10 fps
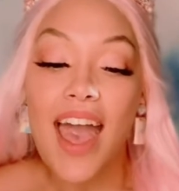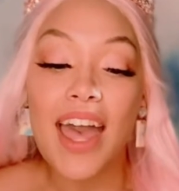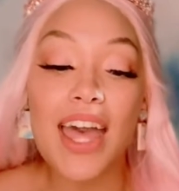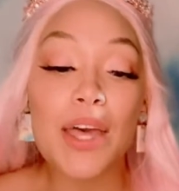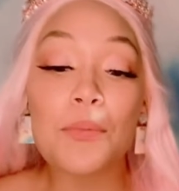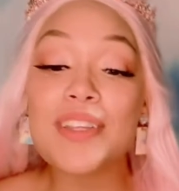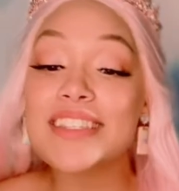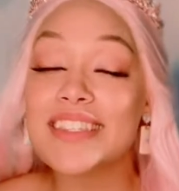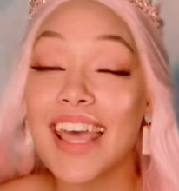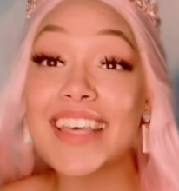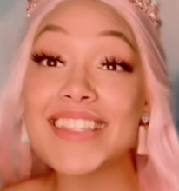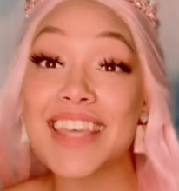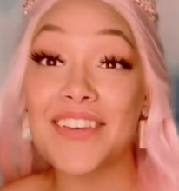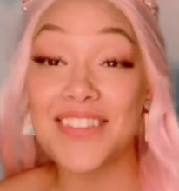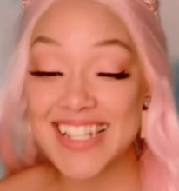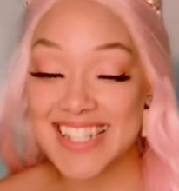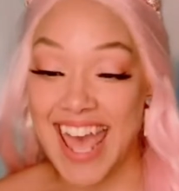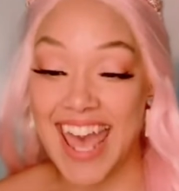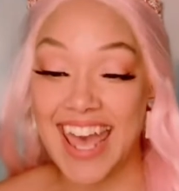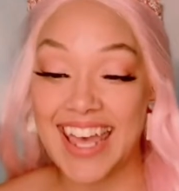It was Thanksgiving
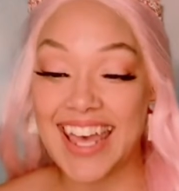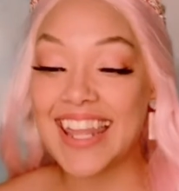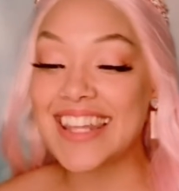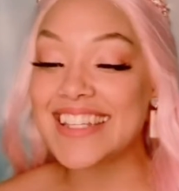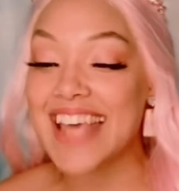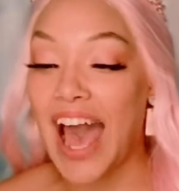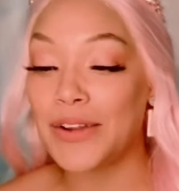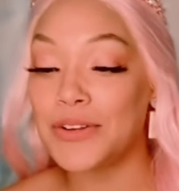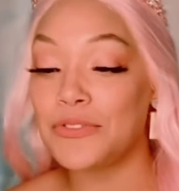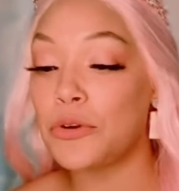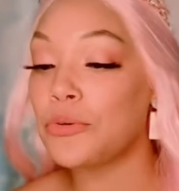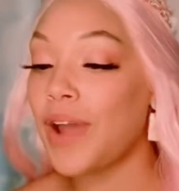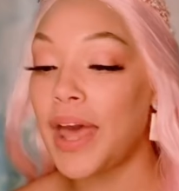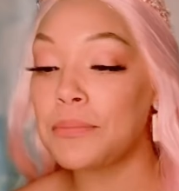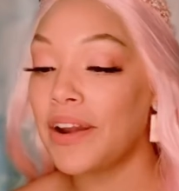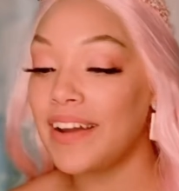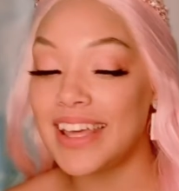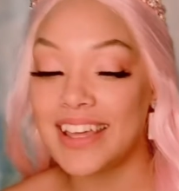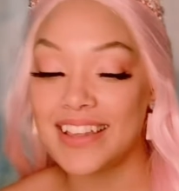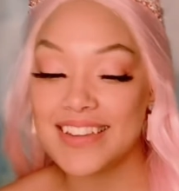Day in the town of Cranberry
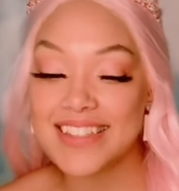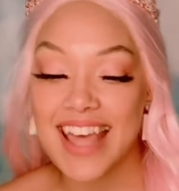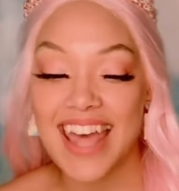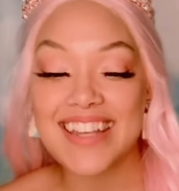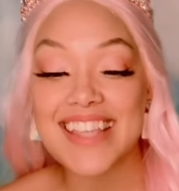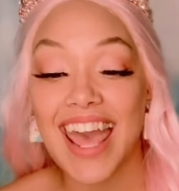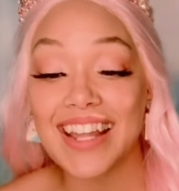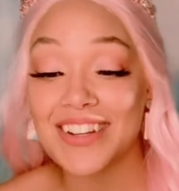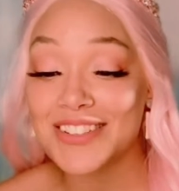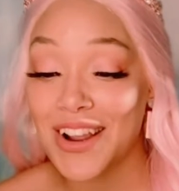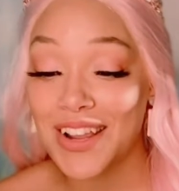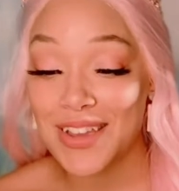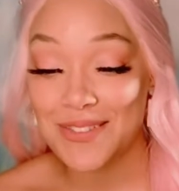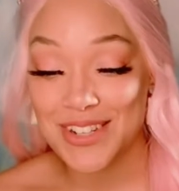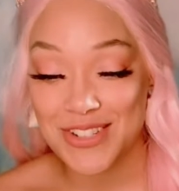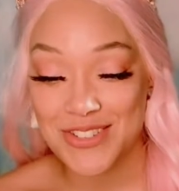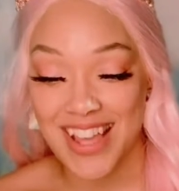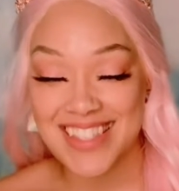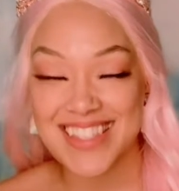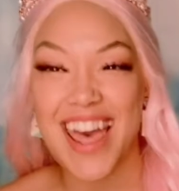Hills and Taylor Turkey was
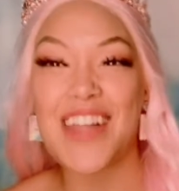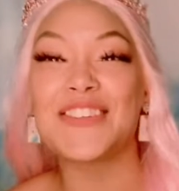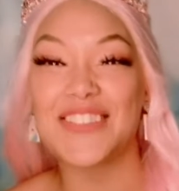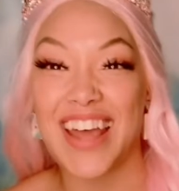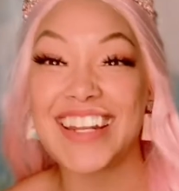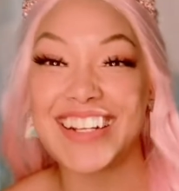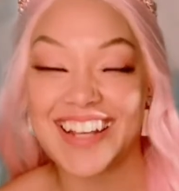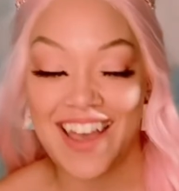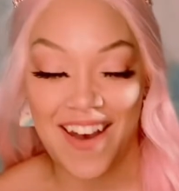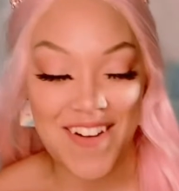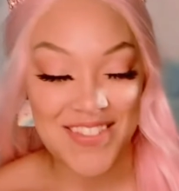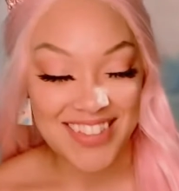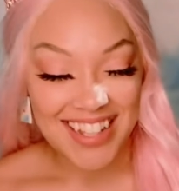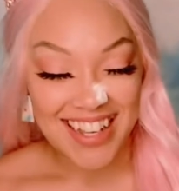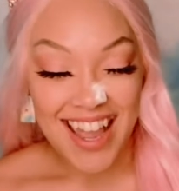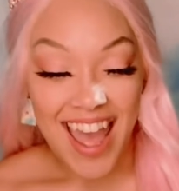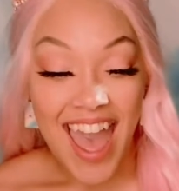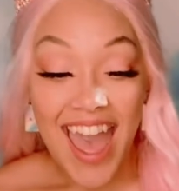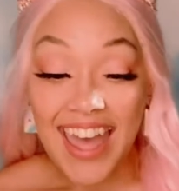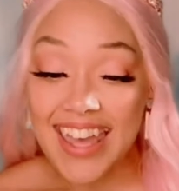dressed and ready to go.
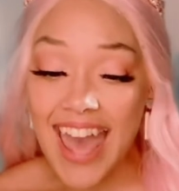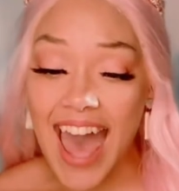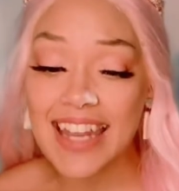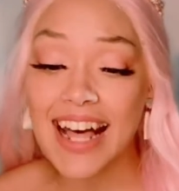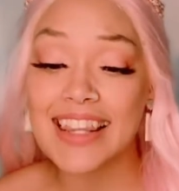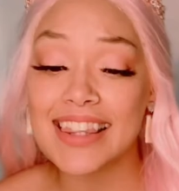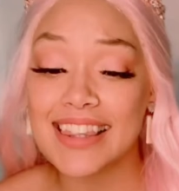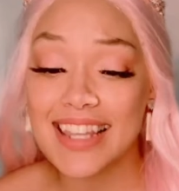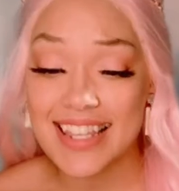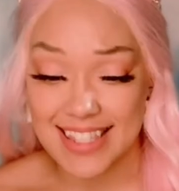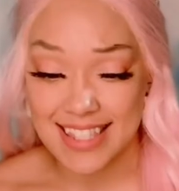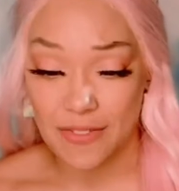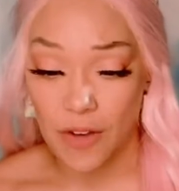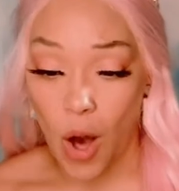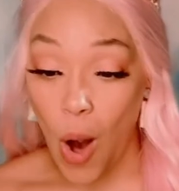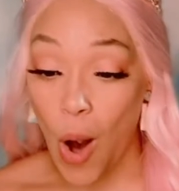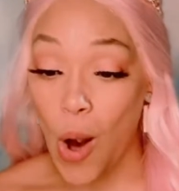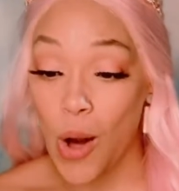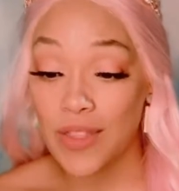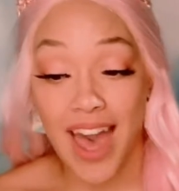He had a list of
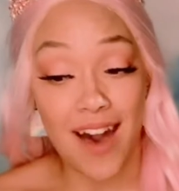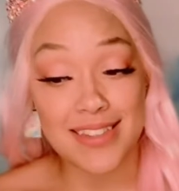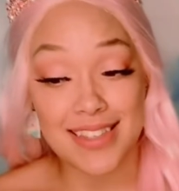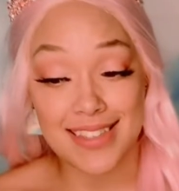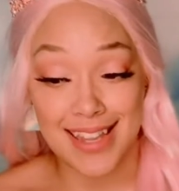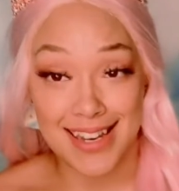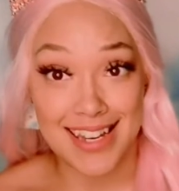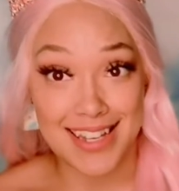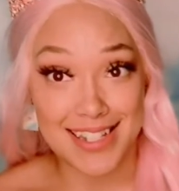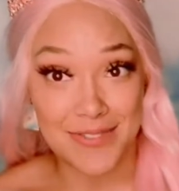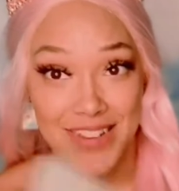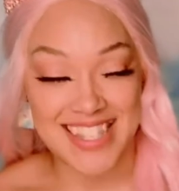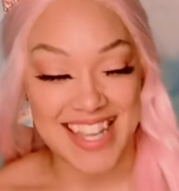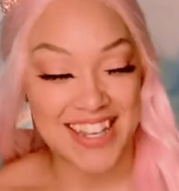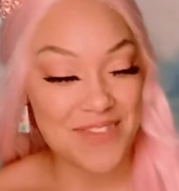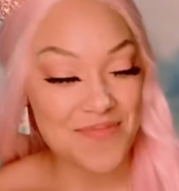all the houses he needed to visit.